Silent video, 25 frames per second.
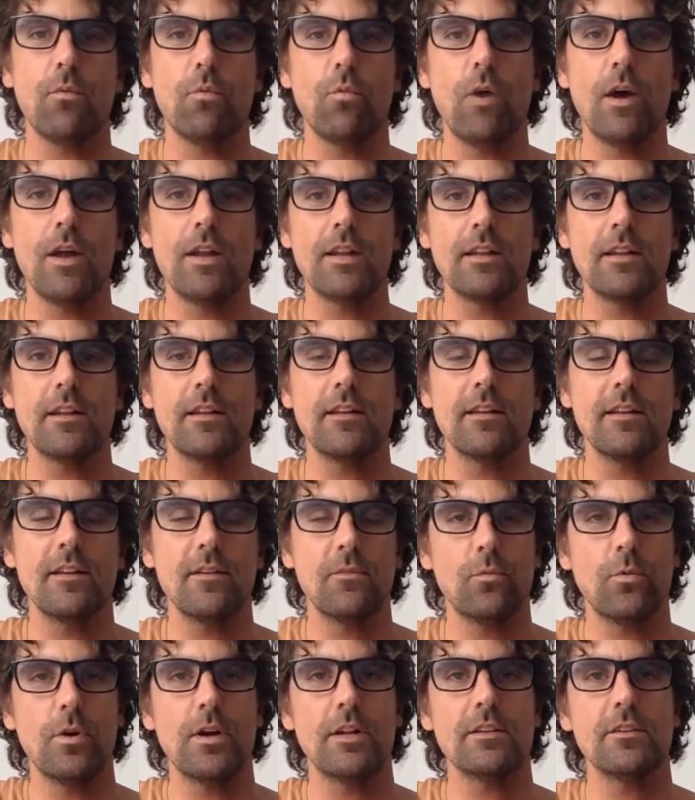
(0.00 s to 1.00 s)

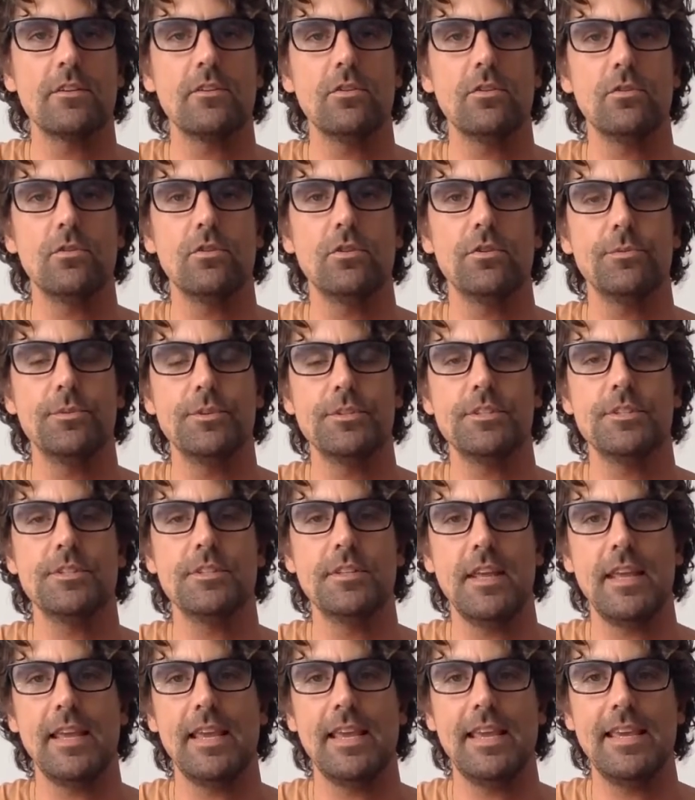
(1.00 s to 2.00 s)
one chord, which is
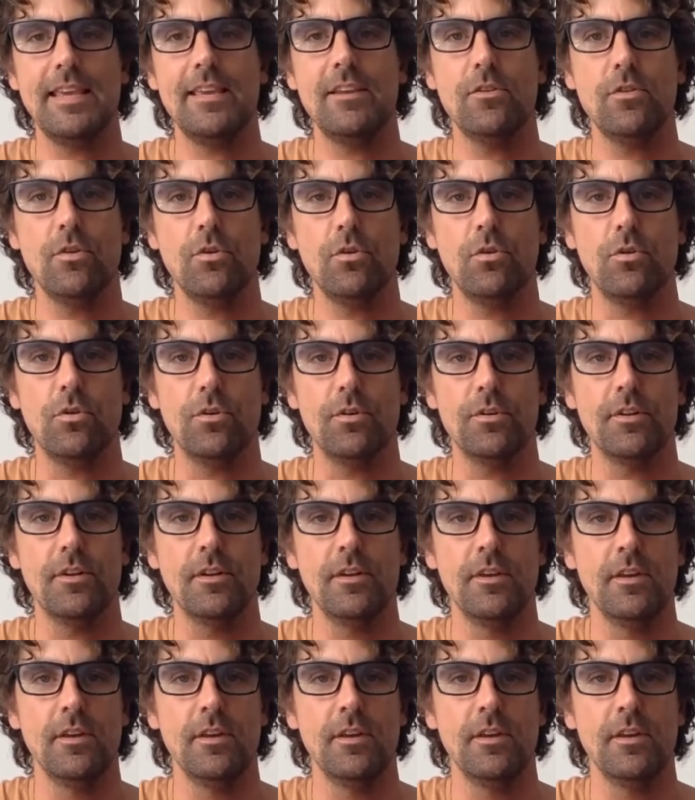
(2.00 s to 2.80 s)
an E chord,